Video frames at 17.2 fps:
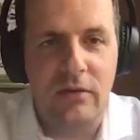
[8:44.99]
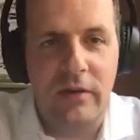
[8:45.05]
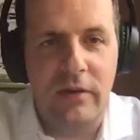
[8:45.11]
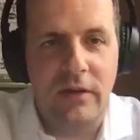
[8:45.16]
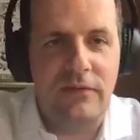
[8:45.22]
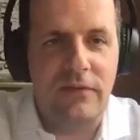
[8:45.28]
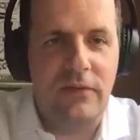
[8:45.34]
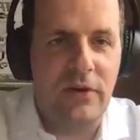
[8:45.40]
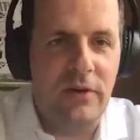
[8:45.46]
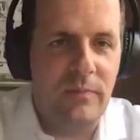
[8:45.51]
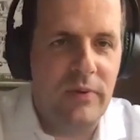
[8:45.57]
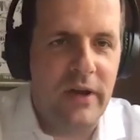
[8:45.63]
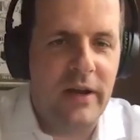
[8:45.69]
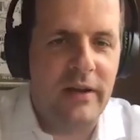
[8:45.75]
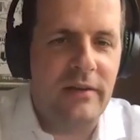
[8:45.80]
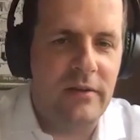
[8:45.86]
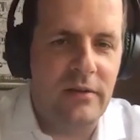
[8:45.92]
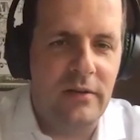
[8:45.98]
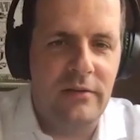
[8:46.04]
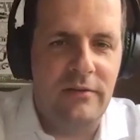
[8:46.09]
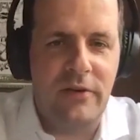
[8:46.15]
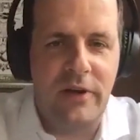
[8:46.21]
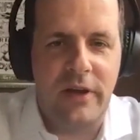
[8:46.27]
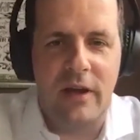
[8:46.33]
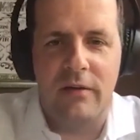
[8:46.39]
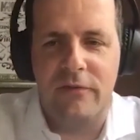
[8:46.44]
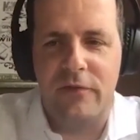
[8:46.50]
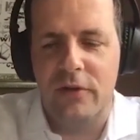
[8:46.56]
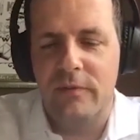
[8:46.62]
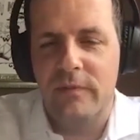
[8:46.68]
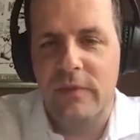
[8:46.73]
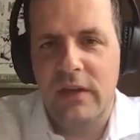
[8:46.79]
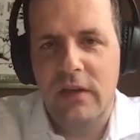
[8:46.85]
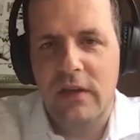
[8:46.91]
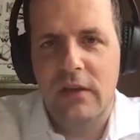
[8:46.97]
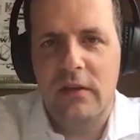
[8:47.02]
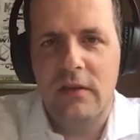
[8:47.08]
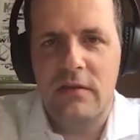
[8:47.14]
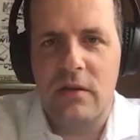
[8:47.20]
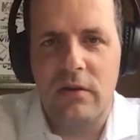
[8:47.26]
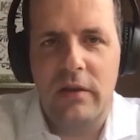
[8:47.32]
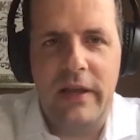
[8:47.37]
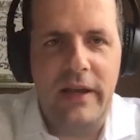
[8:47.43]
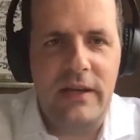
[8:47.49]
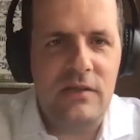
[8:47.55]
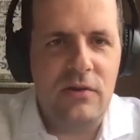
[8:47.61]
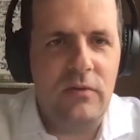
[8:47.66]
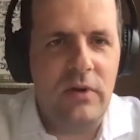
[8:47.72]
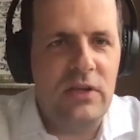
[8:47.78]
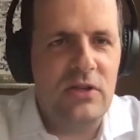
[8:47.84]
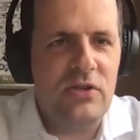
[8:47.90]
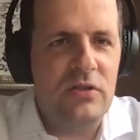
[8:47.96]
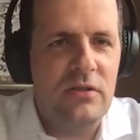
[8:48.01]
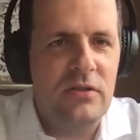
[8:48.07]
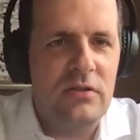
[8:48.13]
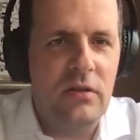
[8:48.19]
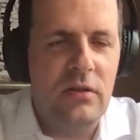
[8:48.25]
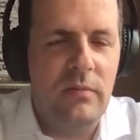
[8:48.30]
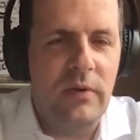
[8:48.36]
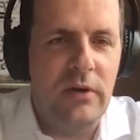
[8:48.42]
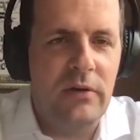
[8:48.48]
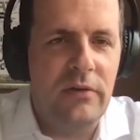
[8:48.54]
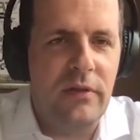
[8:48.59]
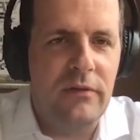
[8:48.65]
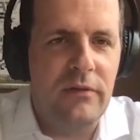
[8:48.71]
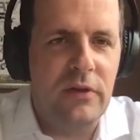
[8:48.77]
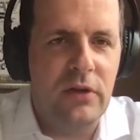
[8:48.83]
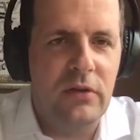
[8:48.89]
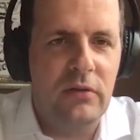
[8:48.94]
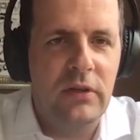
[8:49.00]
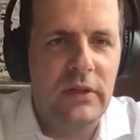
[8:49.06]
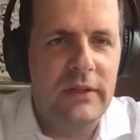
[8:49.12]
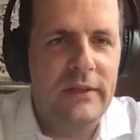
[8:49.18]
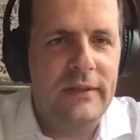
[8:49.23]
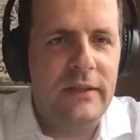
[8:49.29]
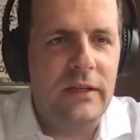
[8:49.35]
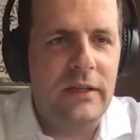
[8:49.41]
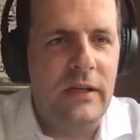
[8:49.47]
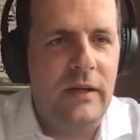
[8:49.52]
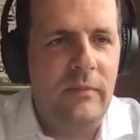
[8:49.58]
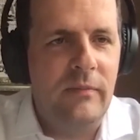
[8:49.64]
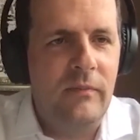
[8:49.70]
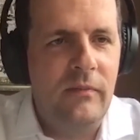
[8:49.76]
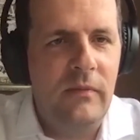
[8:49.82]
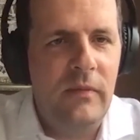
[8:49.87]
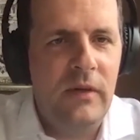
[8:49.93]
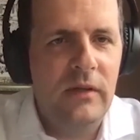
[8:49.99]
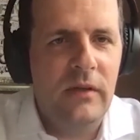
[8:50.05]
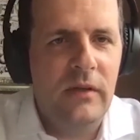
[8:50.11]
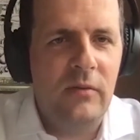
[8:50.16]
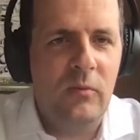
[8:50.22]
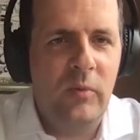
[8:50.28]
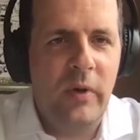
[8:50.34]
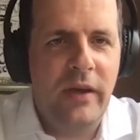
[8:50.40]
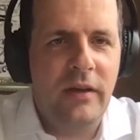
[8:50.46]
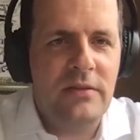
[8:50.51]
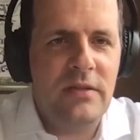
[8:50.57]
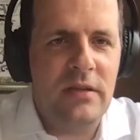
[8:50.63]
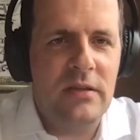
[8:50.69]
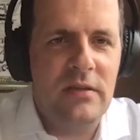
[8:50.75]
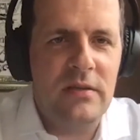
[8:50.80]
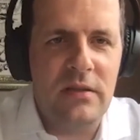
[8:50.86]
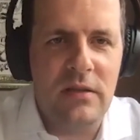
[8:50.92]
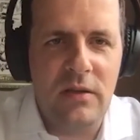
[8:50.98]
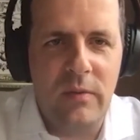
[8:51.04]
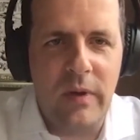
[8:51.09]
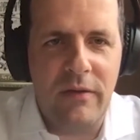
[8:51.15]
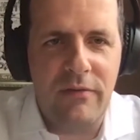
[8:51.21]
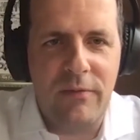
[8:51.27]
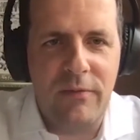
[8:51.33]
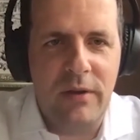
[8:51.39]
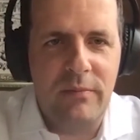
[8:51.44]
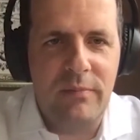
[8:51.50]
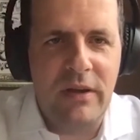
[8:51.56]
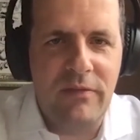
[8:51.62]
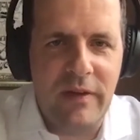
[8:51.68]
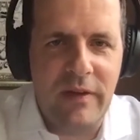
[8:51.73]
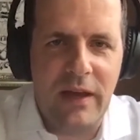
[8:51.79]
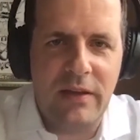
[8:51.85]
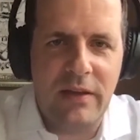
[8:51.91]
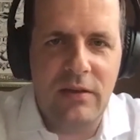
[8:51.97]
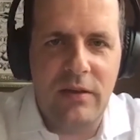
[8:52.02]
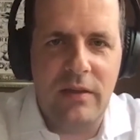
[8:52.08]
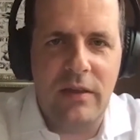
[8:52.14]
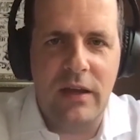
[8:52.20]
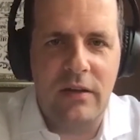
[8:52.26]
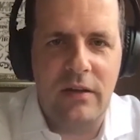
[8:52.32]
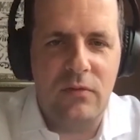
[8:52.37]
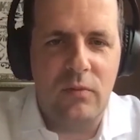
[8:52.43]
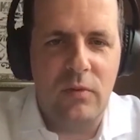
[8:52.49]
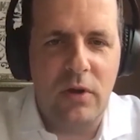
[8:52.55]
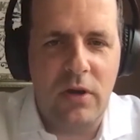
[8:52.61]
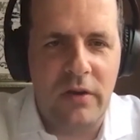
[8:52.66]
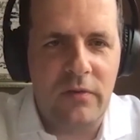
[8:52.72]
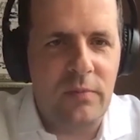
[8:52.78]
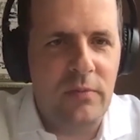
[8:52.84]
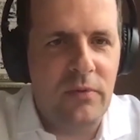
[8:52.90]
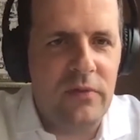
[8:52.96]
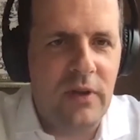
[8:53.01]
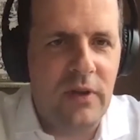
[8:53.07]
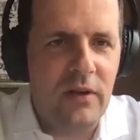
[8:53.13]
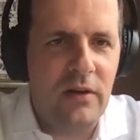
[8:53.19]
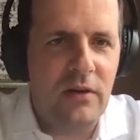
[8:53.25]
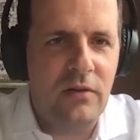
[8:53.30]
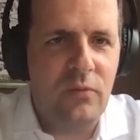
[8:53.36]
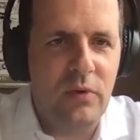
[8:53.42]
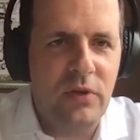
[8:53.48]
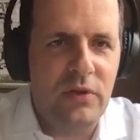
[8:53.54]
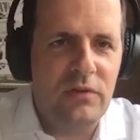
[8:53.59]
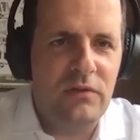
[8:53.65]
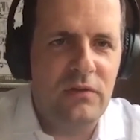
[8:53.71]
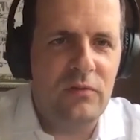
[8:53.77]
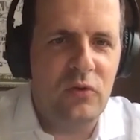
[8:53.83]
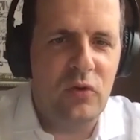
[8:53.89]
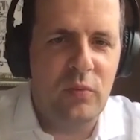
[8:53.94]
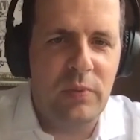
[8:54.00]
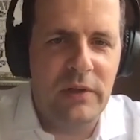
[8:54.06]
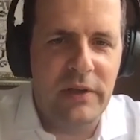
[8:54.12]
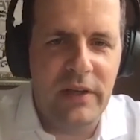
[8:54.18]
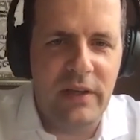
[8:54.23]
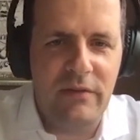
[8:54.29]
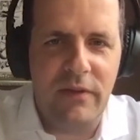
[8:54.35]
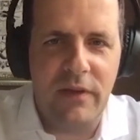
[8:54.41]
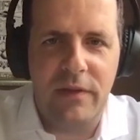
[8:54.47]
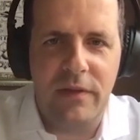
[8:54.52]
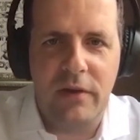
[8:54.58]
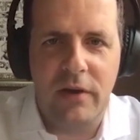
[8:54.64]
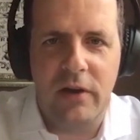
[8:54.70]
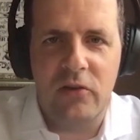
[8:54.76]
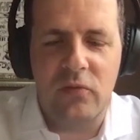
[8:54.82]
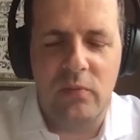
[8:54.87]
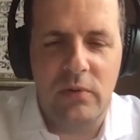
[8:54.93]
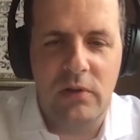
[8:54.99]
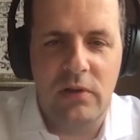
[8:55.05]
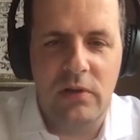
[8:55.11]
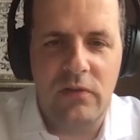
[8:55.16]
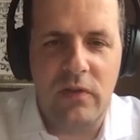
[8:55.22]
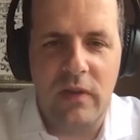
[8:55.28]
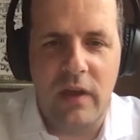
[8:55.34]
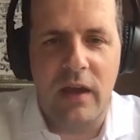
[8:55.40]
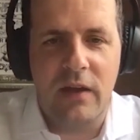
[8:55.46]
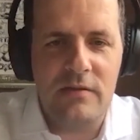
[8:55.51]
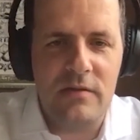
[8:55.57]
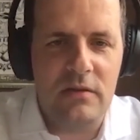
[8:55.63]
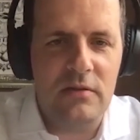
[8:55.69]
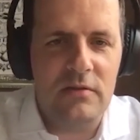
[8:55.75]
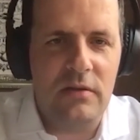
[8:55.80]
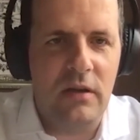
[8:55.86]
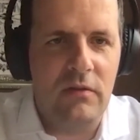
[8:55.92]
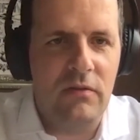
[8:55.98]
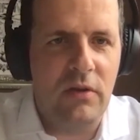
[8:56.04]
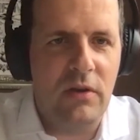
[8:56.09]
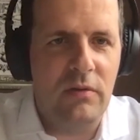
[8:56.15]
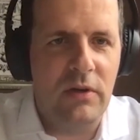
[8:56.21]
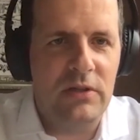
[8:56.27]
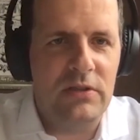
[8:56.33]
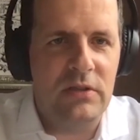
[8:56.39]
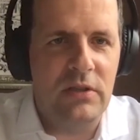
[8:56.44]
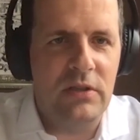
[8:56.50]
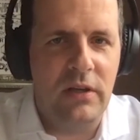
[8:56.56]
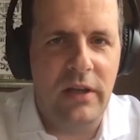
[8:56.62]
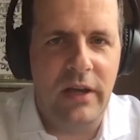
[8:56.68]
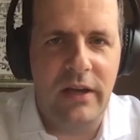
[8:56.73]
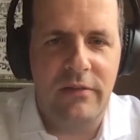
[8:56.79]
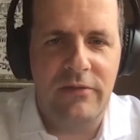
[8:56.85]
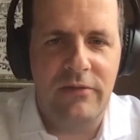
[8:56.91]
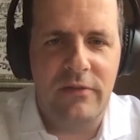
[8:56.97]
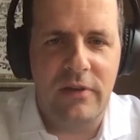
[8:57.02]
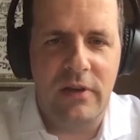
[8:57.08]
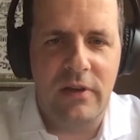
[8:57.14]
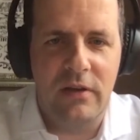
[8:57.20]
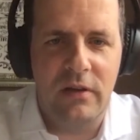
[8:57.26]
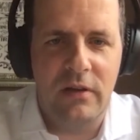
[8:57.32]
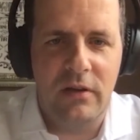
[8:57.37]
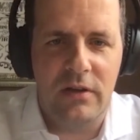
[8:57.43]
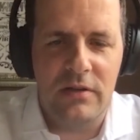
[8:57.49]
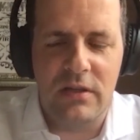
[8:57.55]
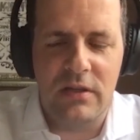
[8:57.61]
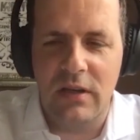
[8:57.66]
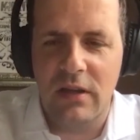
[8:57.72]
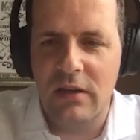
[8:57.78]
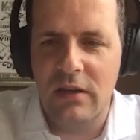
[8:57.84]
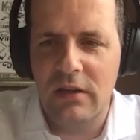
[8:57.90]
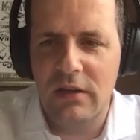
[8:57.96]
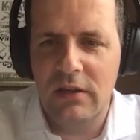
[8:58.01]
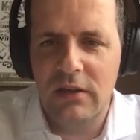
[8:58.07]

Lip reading: That's very practical and very helpful. So last question to the both of you. We as City, we have one big value, and that is we're gospel-centered. We do believe that the gospel is the answer to every question in life and in our city.